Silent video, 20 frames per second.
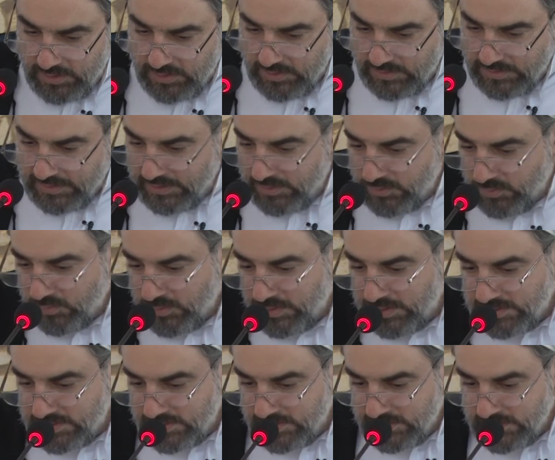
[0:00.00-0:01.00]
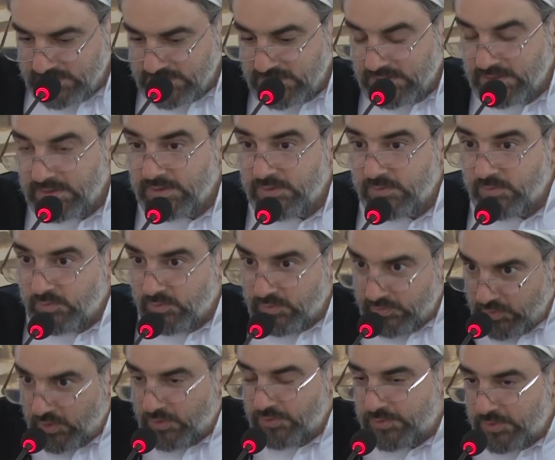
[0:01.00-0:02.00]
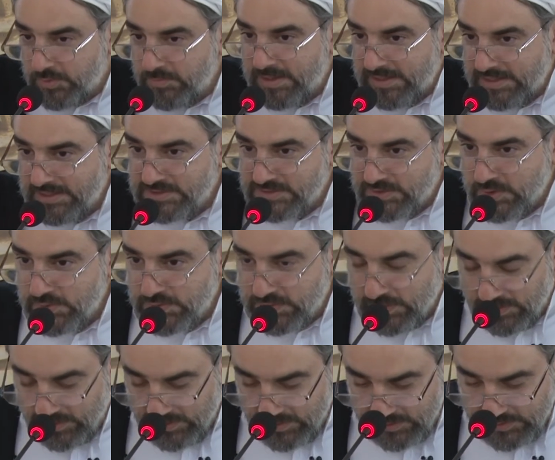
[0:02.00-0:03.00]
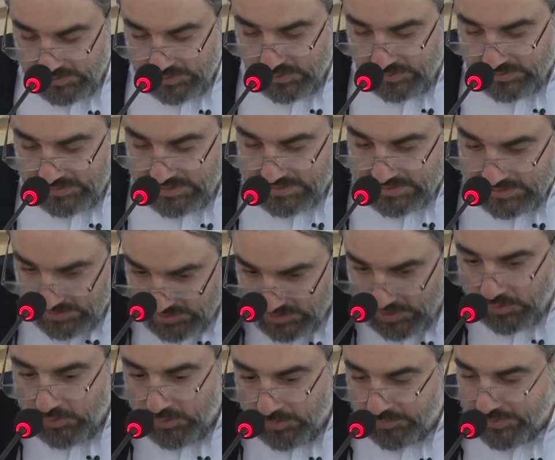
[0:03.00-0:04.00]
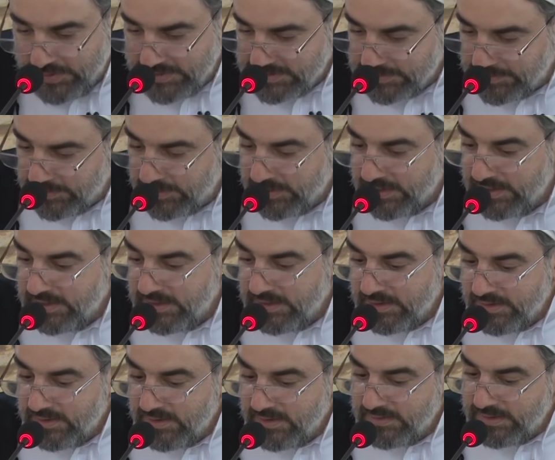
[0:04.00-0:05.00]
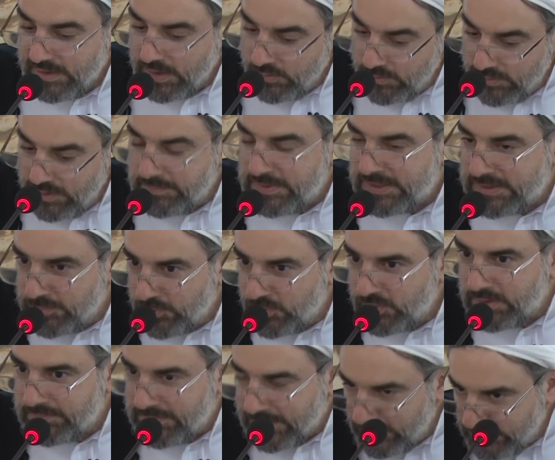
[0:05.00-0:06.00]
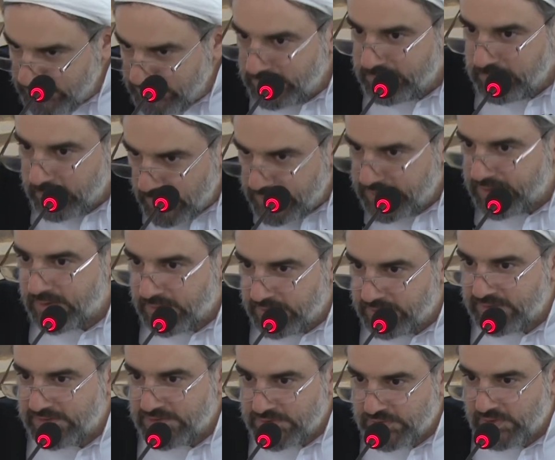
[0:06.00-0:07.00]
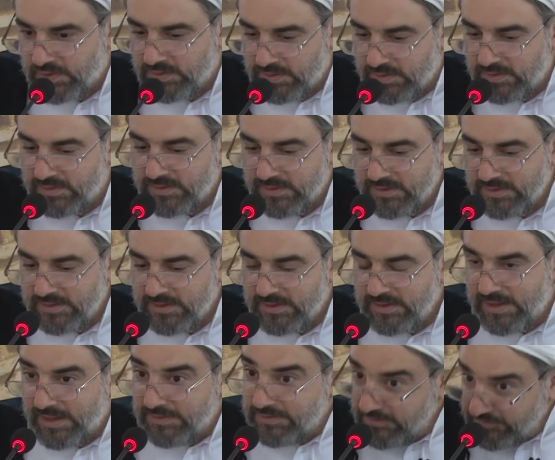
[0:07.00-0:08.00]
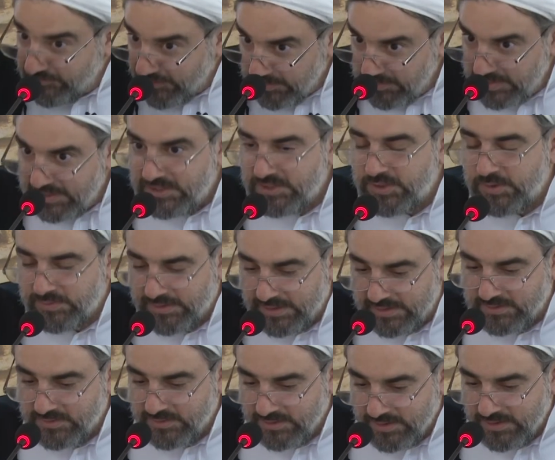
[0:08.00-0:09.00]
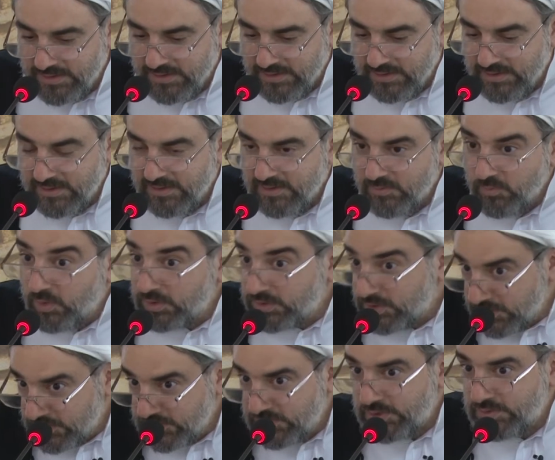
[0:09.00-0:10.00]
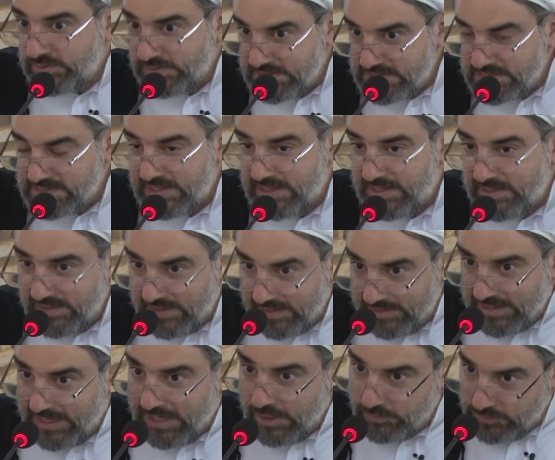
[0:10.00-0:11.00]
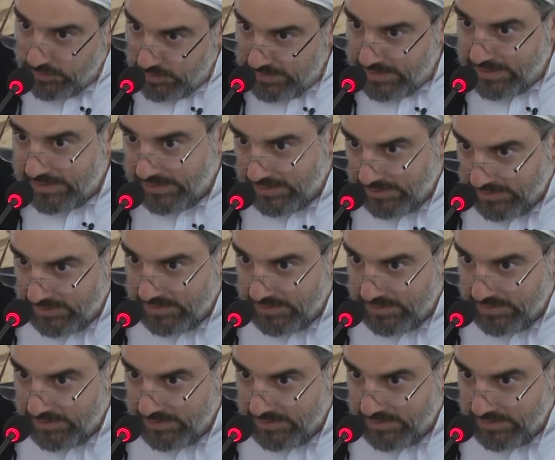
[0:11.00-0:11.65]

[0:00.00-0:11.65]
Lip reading: then we've gone through many social duties in general principle. Now a bit more about motherhood inshallah and the family unit. What are the duties there and how do they